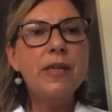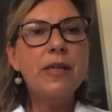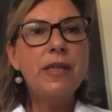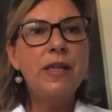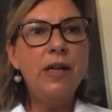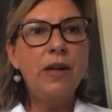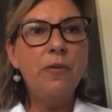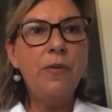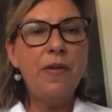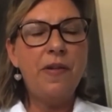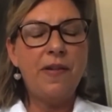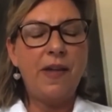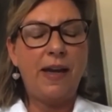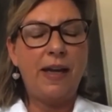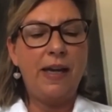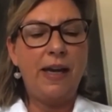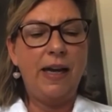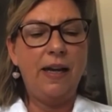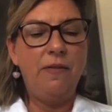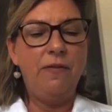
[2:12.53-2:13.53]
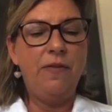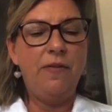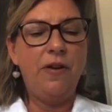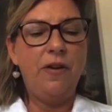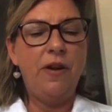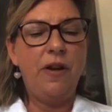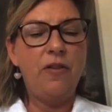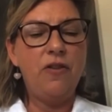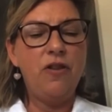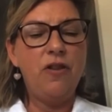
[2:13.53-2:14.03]
with secondhand
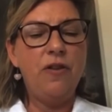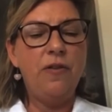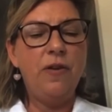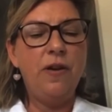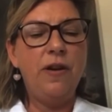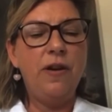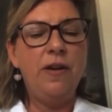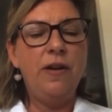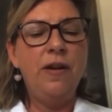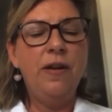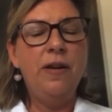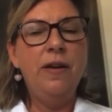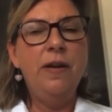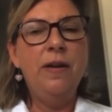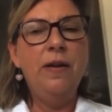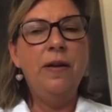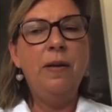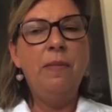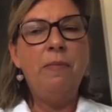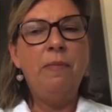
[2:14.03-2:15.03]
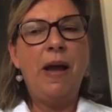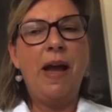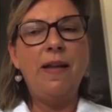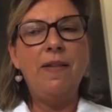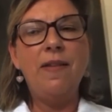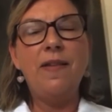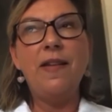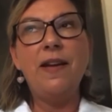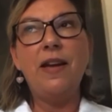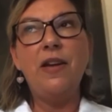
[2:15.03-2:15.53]
furniture and
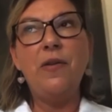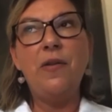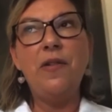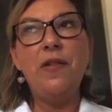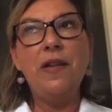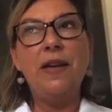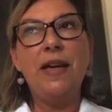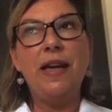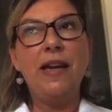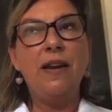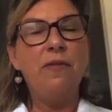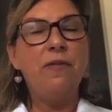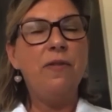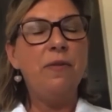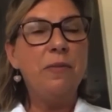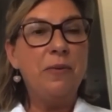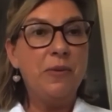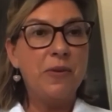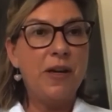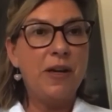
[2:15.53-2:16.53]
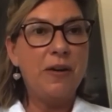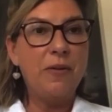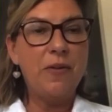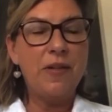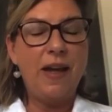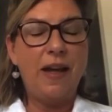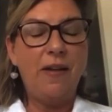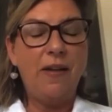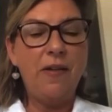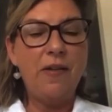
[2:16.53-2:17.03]
pens that I used to nick from all the
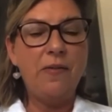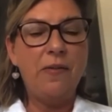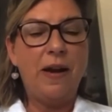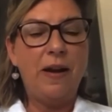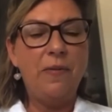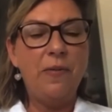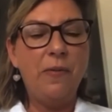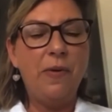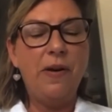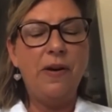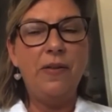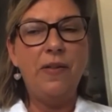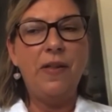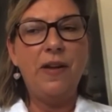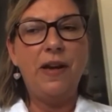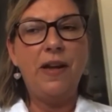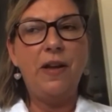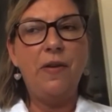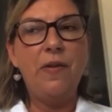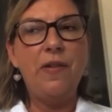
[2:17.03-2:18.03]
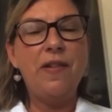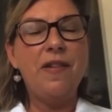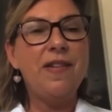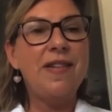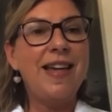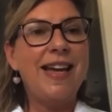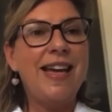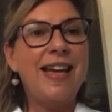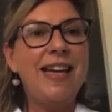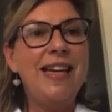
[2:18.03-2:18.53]
hotels around the world that I used to
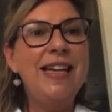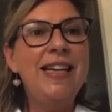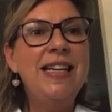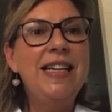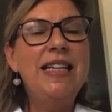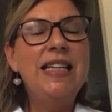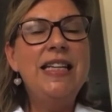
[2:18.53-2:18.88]
stay in,